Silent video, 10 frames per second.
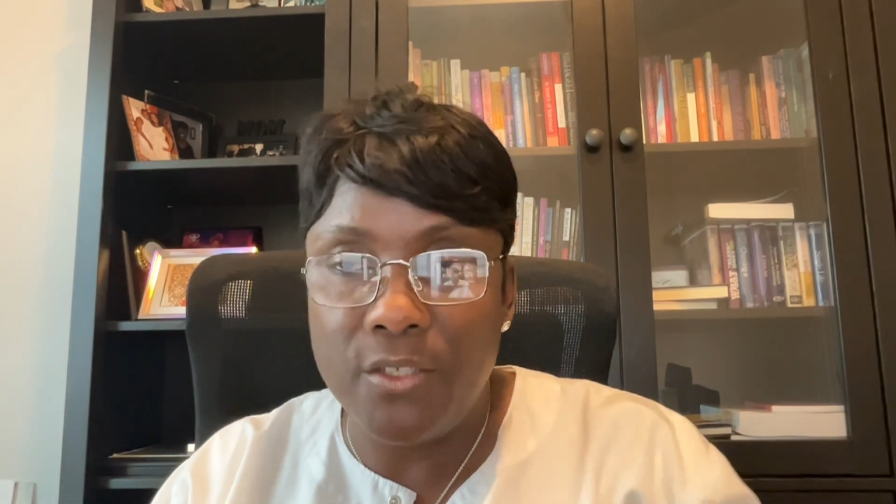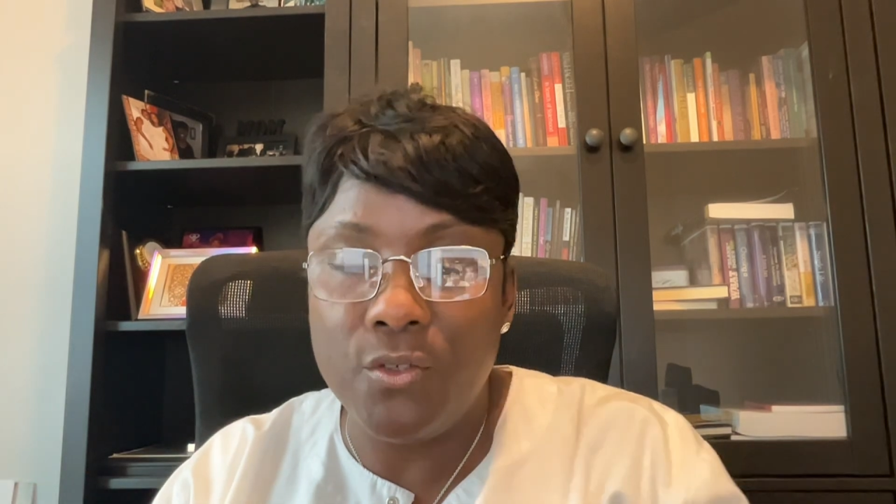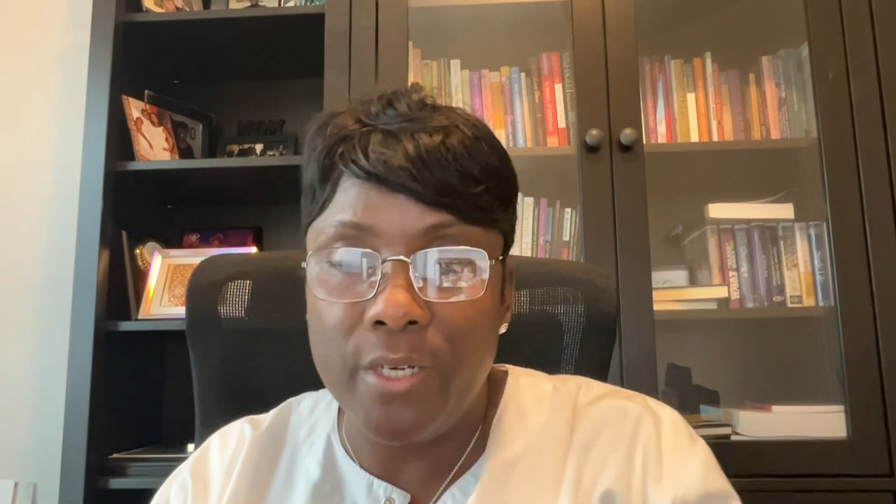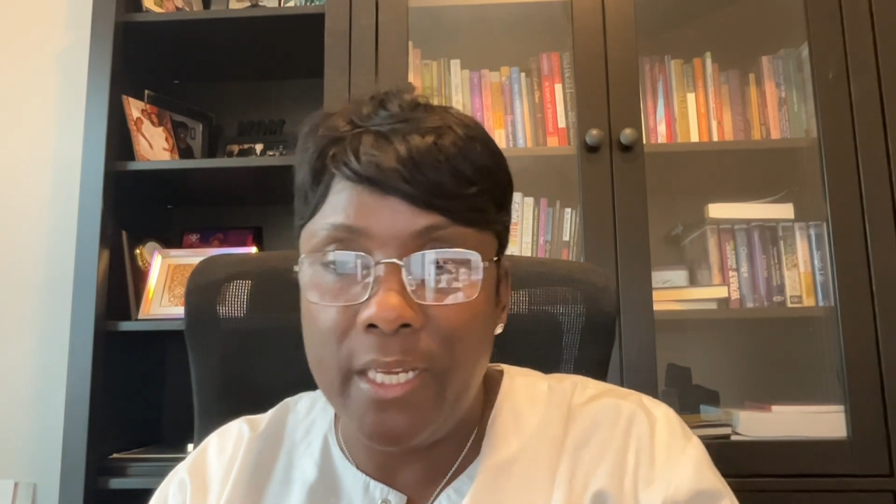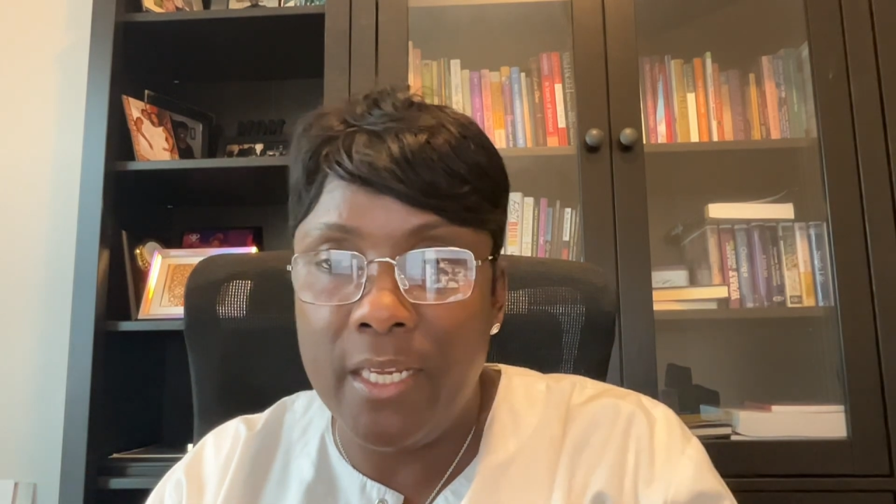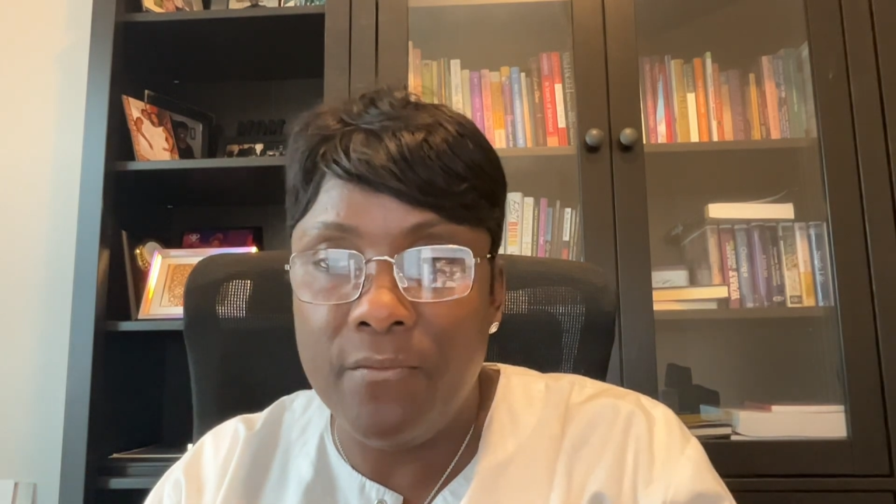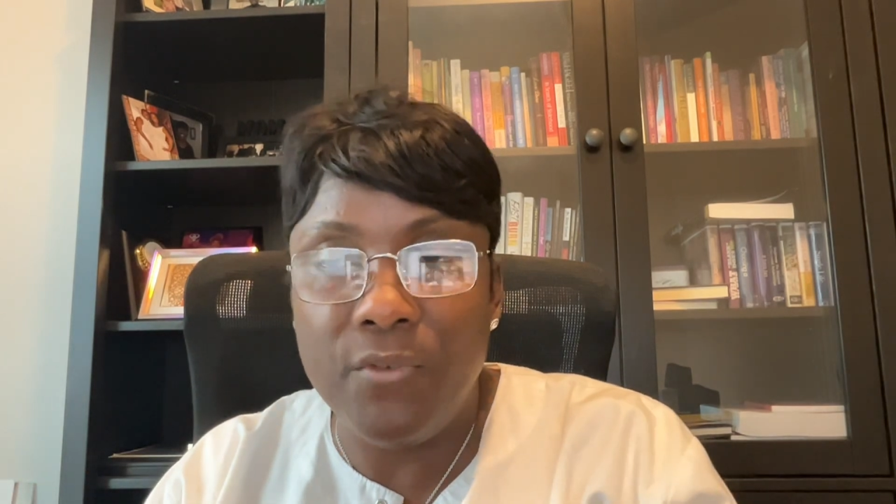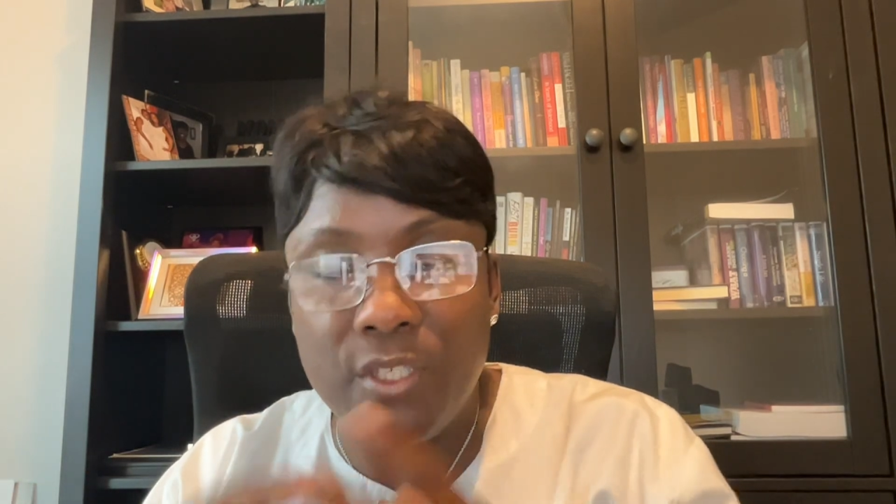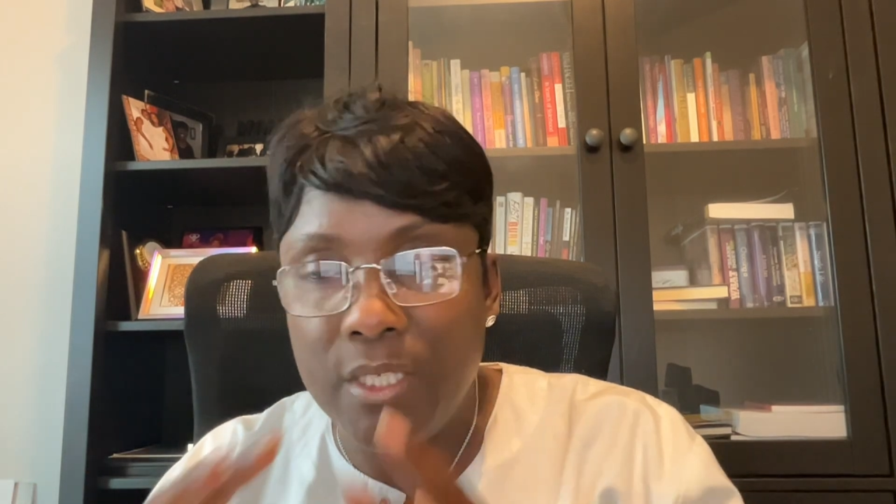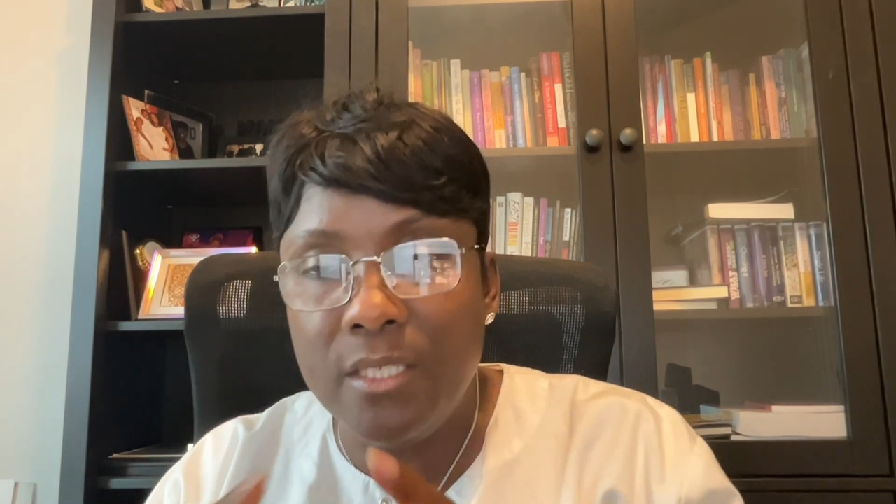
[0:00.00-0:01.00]
that you're in
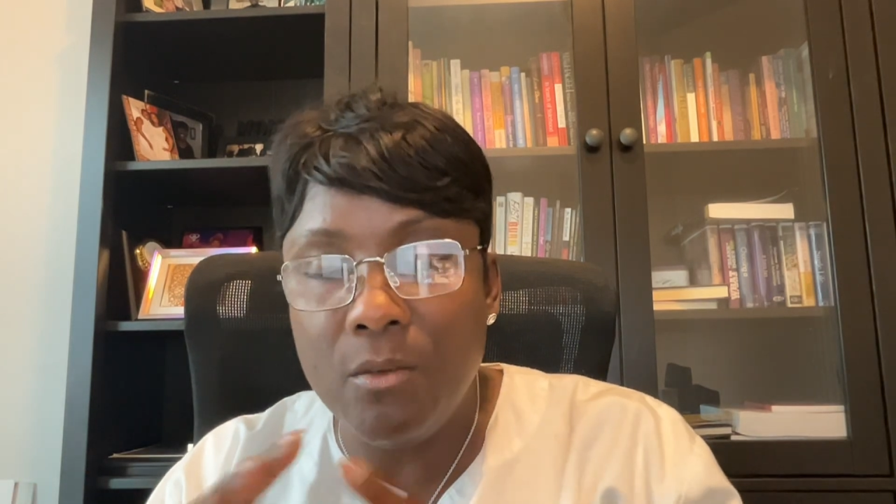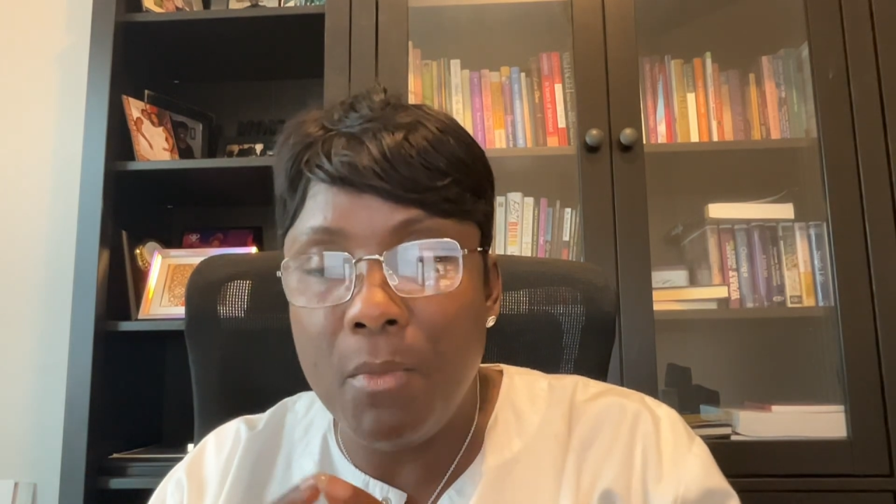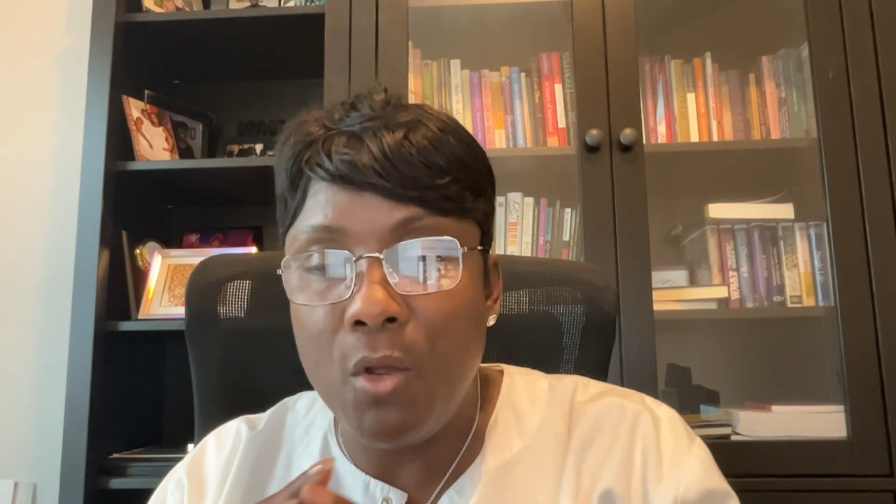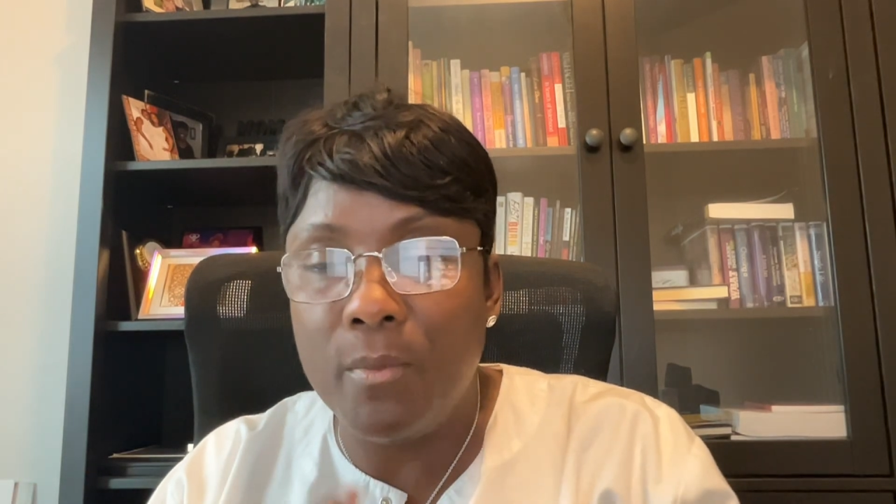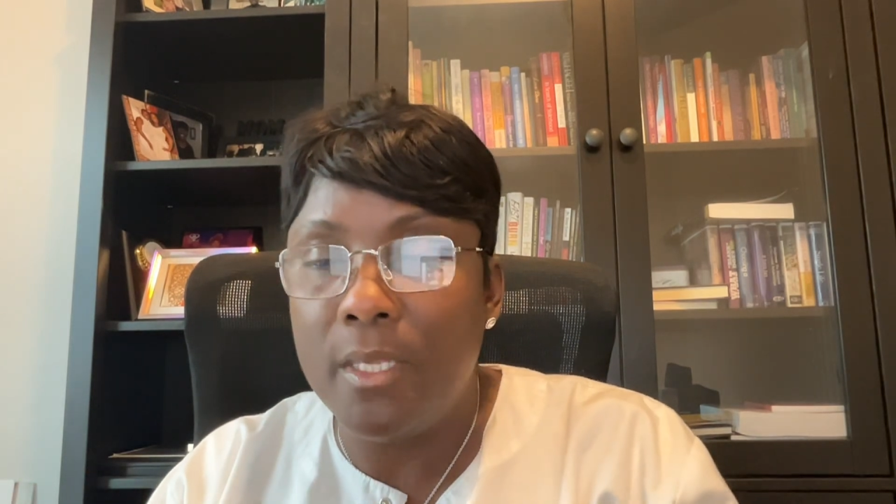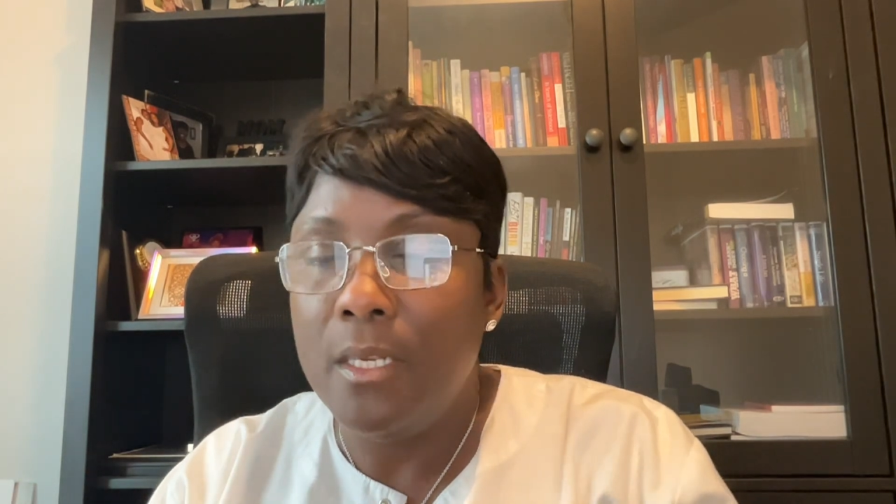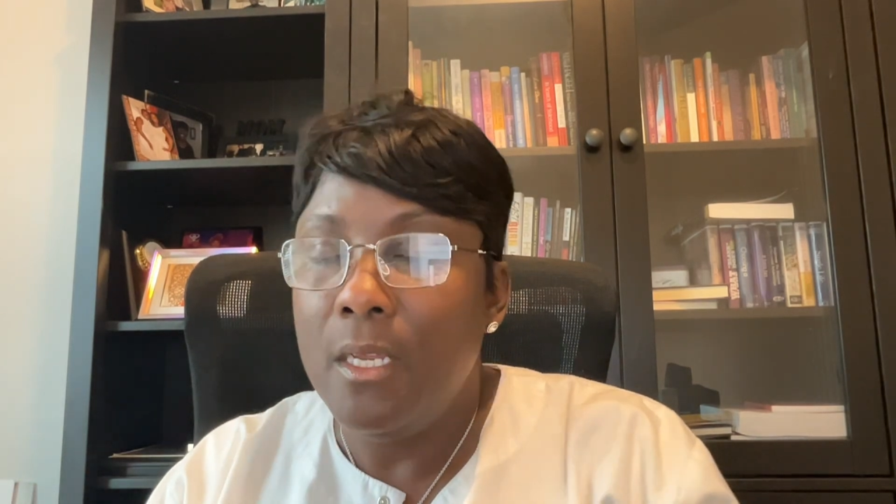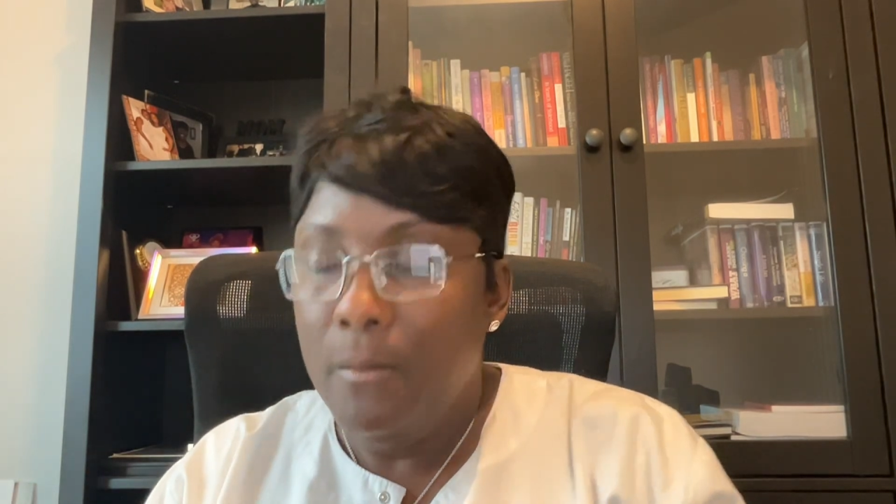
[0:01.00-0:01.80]
for just a moment.